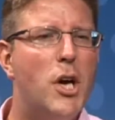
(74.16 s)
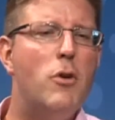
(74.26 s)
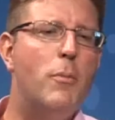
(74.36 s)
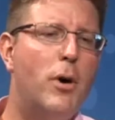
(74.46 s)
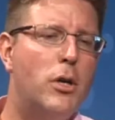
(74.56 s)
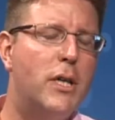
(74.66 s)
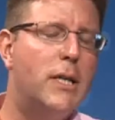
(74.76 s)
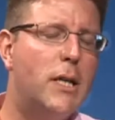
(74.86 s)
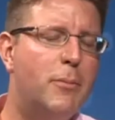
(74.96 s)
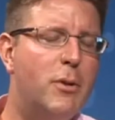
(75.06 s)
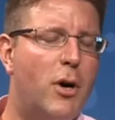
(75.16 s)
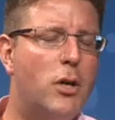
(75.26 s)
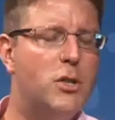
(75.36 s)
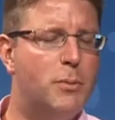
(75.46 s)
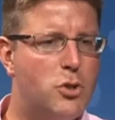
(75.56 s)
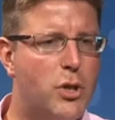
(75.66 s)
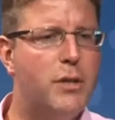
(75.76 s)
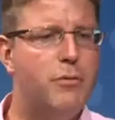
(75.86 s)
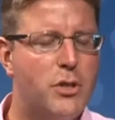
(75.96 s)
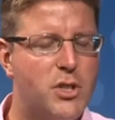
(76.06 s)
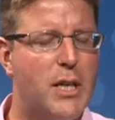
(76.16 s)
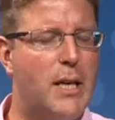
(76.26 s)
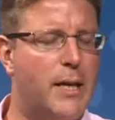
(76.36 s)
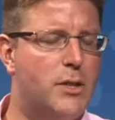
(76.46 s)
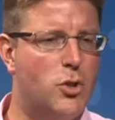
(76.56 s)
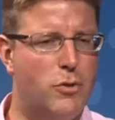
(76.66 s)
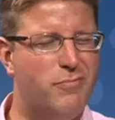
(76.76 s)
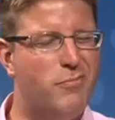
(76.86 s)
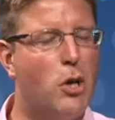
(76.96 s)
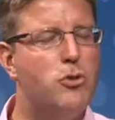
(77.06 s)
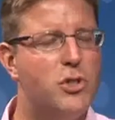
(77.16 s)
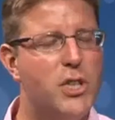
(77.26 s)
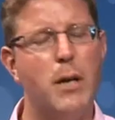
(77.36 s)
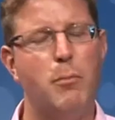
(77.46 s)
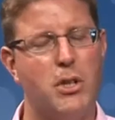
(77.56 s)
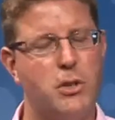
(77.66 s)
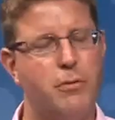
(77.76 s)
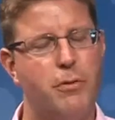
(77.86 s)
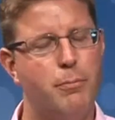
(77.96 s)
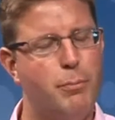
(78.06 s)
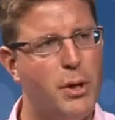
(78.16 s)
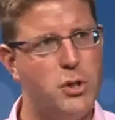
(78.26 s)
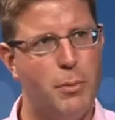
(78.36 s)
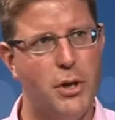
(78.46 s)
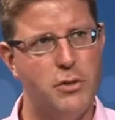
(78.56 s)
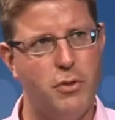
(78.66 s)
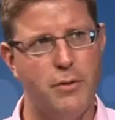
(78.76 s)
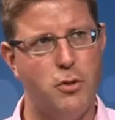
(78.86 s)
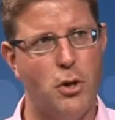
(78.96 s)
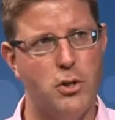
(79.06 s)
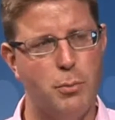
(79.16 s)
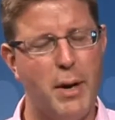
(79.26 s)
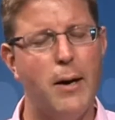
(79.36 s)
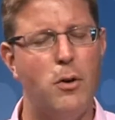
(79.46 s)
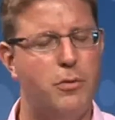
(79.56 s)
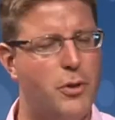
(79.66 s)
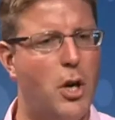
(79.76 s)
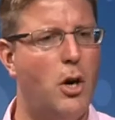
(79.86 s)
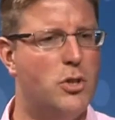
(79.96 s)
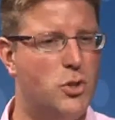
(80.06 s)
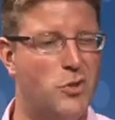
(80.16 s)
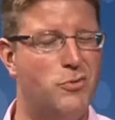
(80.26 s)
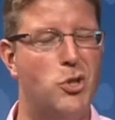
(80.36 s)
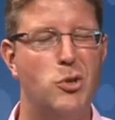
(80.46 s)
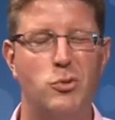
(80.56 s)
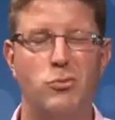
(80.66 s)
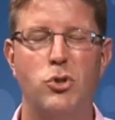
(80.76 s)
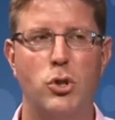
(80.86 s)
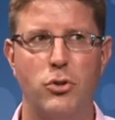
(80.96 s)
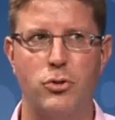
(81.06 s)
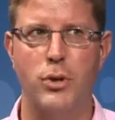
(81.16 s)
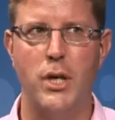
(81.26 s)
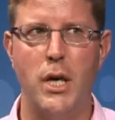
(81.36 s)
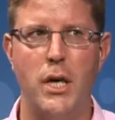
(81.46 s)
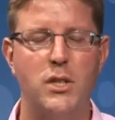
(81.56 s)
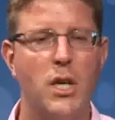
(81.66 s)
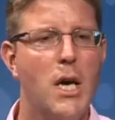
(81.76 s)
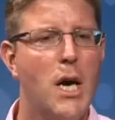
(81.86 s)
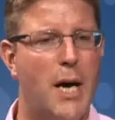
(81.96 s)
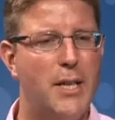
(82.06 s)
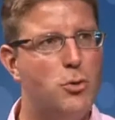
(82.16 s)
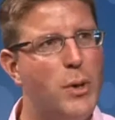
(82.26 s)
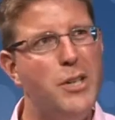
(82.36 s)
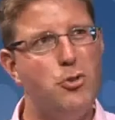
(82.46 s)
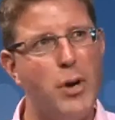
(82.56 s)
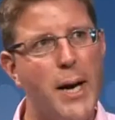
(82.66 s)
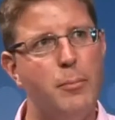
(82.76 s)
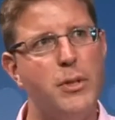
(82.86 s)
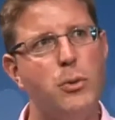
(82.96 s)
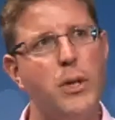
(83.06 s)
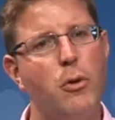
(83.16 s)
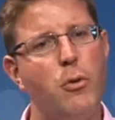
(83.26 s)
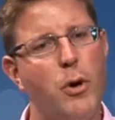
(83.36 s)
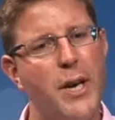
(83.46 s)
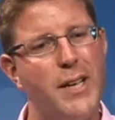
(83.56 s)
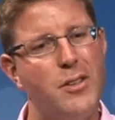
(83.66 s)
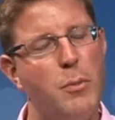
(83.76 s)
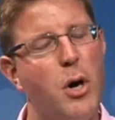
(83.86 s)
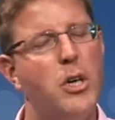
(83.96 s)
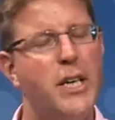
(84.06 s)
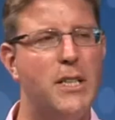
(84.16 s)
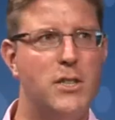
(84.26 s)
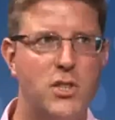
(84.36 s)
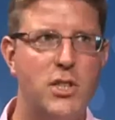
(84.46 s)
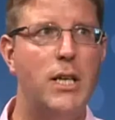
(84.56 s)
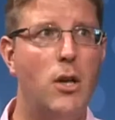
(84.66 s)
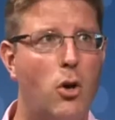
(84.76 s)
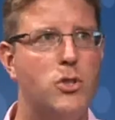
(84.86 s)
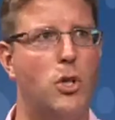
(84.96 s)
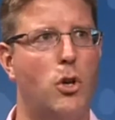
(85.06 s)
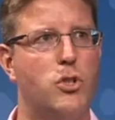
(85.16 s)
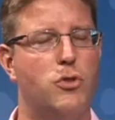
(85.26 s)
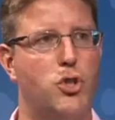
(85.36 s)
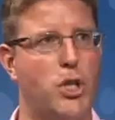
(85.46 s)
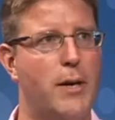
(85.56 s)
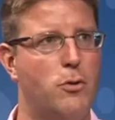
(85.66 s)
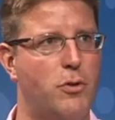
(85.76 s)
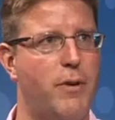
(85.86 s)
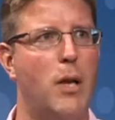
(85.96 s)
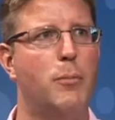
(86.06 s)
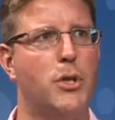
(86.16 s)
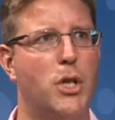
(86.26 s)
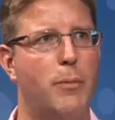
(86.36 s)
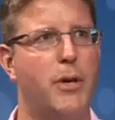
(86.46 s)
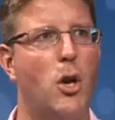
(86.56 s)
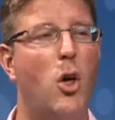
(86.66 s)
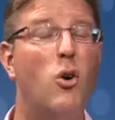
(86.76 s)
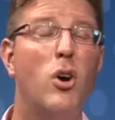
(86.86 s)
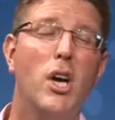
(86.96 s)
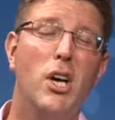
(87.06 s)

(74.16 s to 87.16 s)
No, the market. I mean, the market's been trading very steadily at sort of 110 plus or minus $5 a barrel for the last sort of two to three years, and it's really trapped between. On the one hand, the market can see lots and lots of shale development coming along.